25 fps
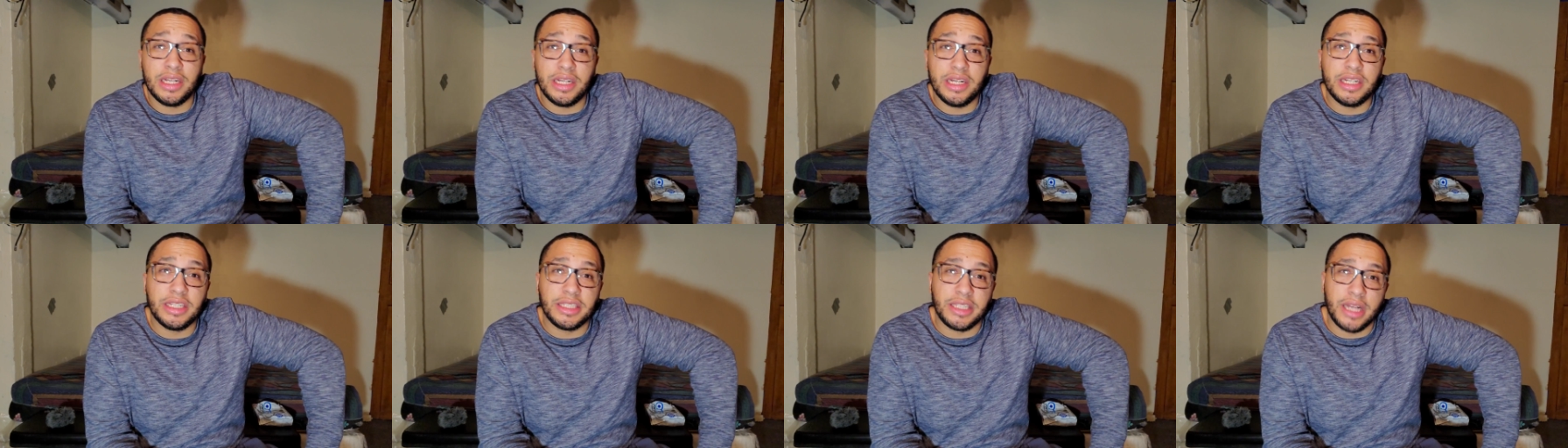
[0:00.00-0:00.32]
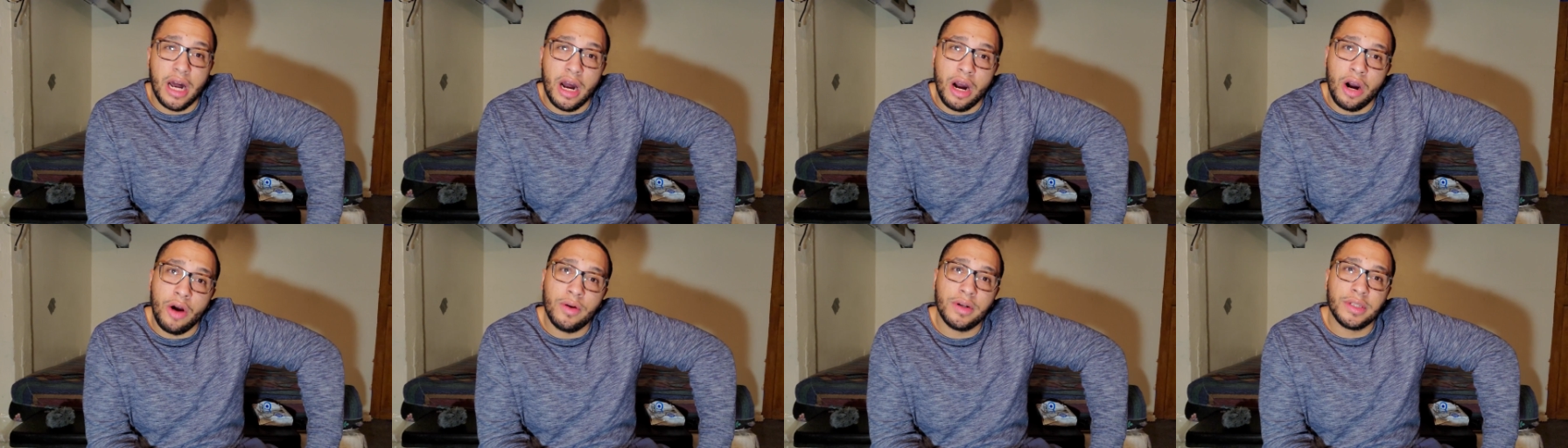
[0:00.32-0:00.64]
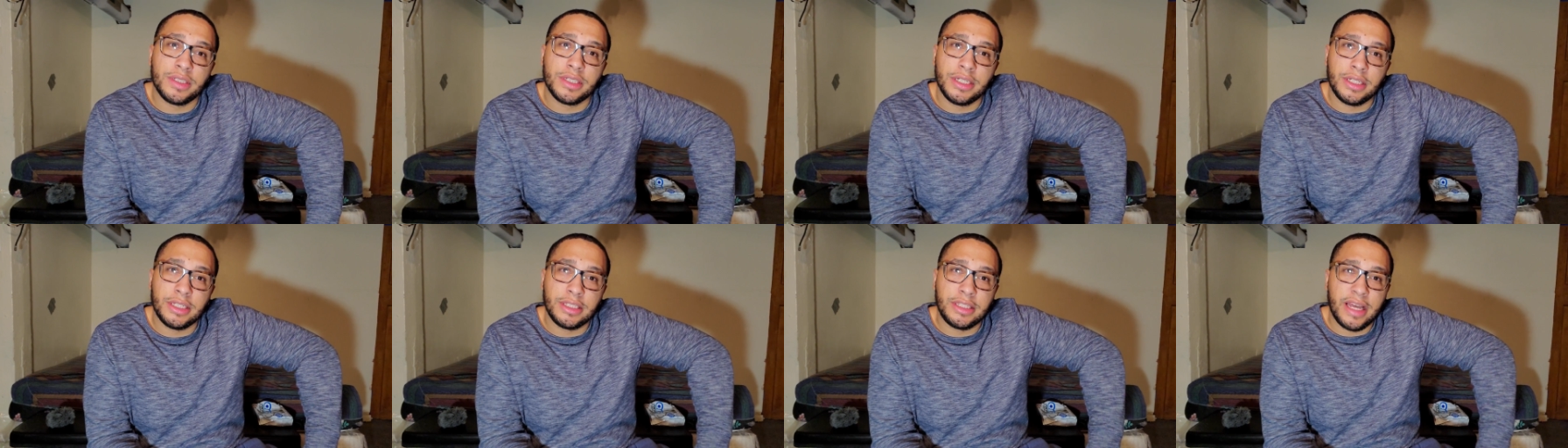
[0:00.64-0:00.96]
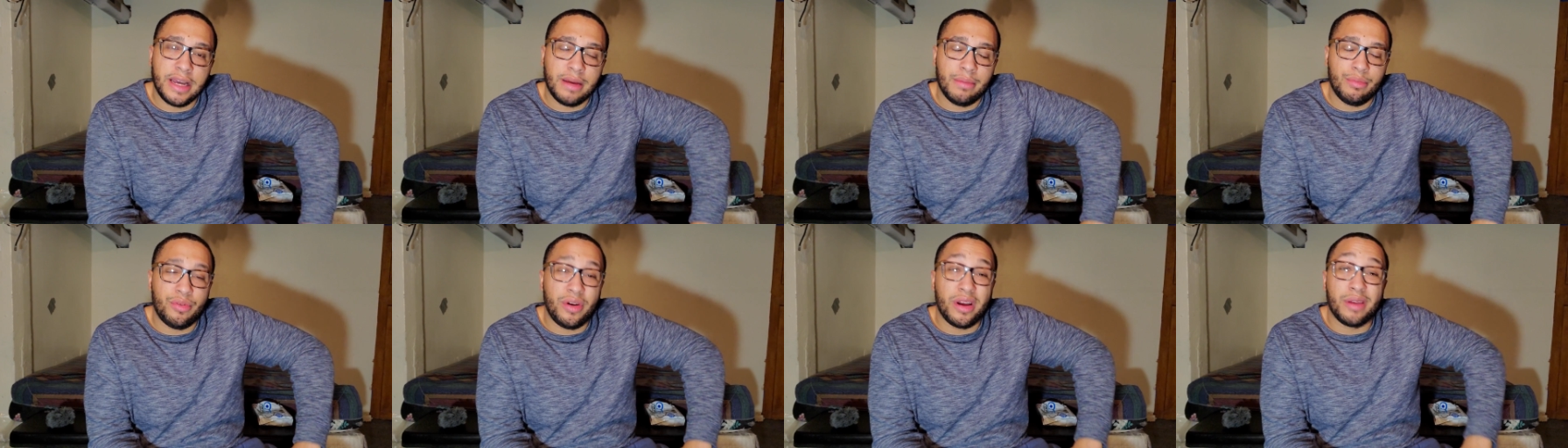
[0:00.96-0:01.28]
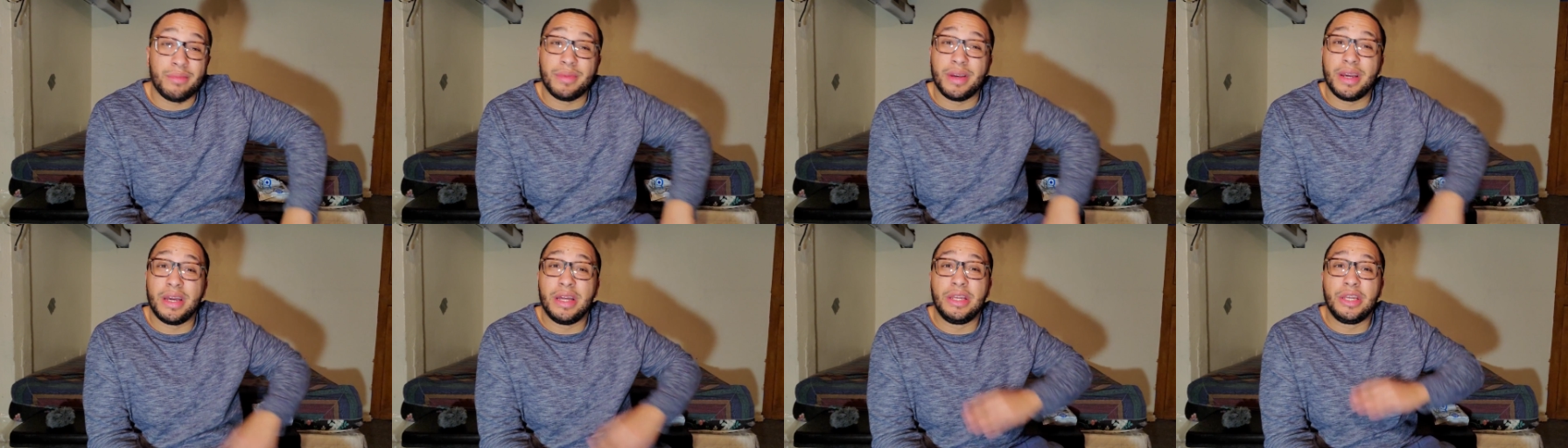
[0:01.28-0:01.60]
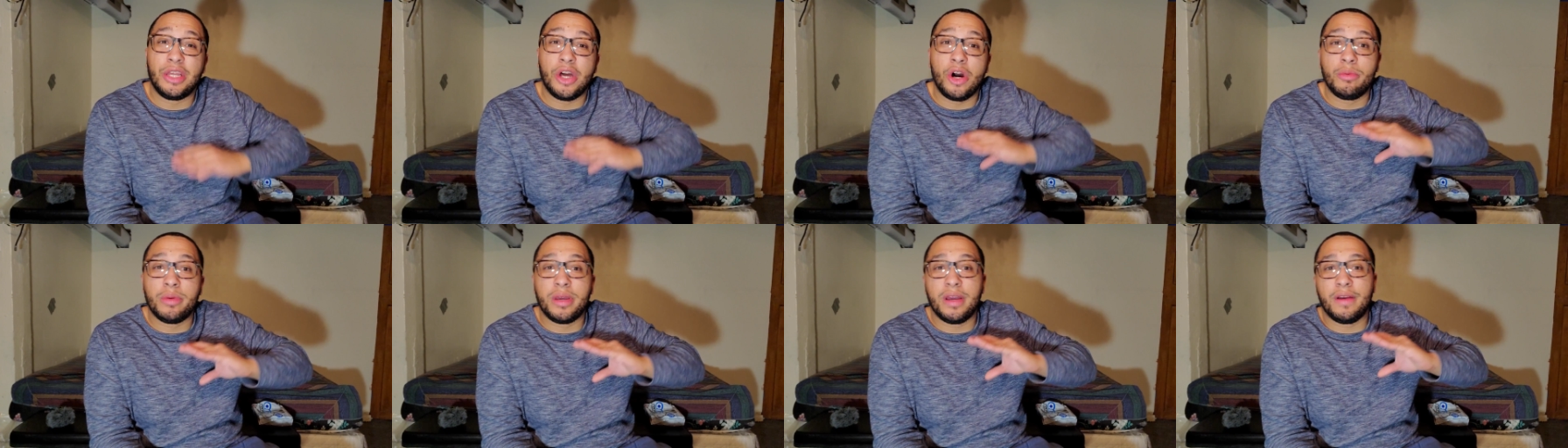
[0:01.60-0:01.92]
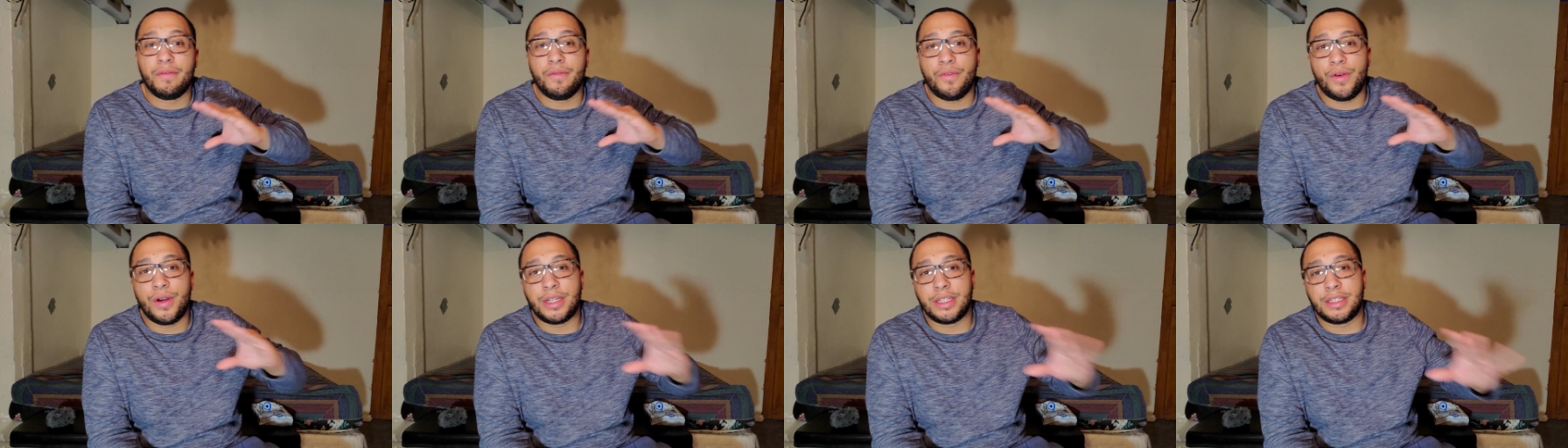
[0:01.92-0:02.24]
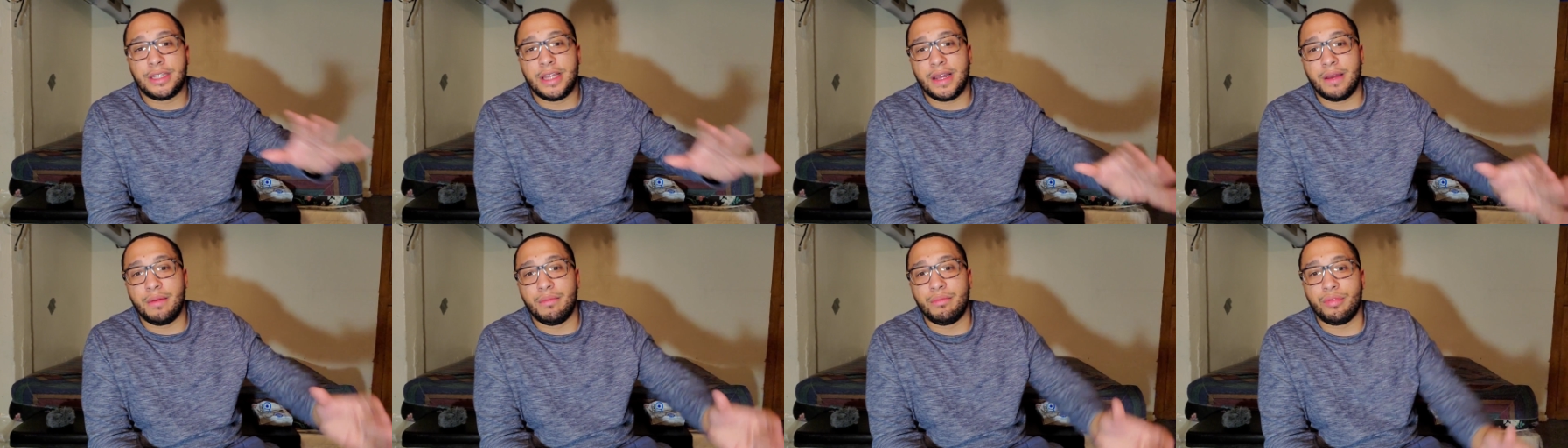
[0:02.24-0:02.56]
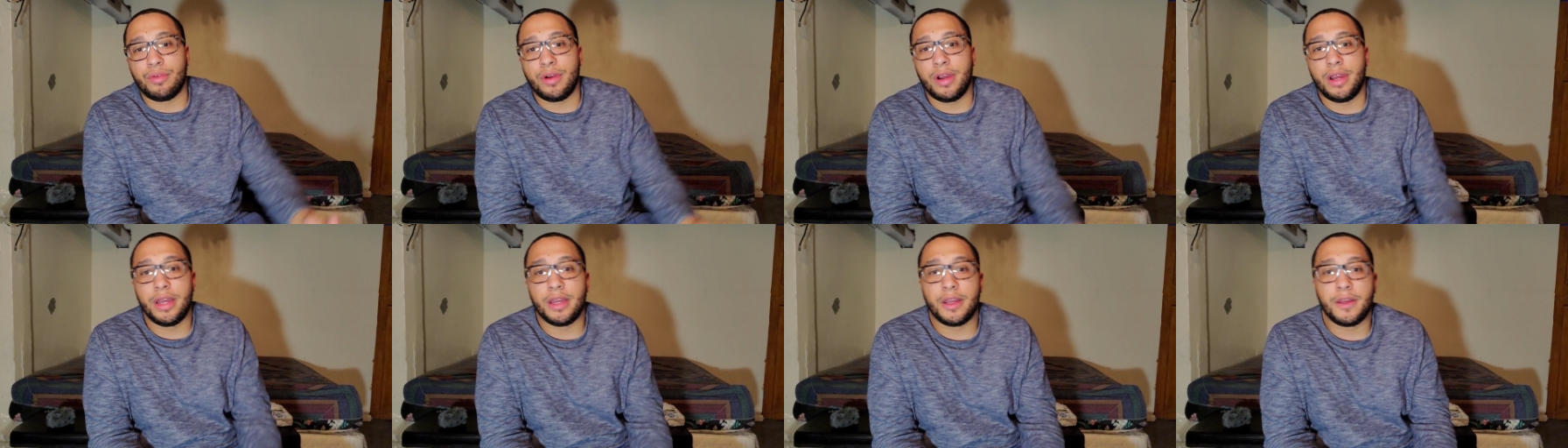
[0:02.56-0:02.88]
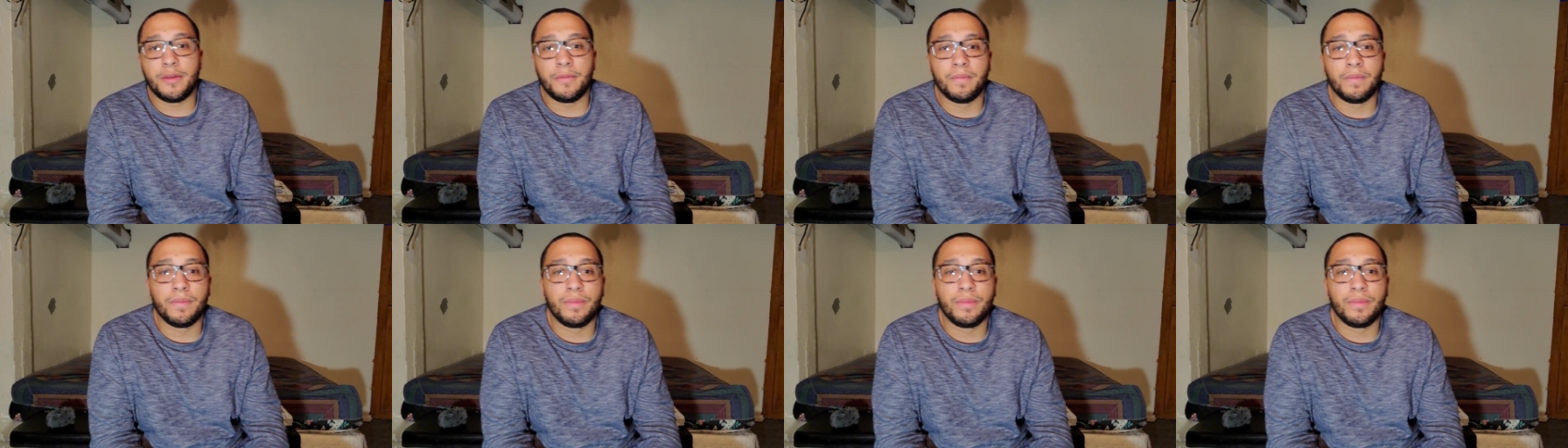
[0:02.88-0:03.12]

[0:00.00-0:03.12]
it's always good to take a break, man. Don't be afraid to take a break.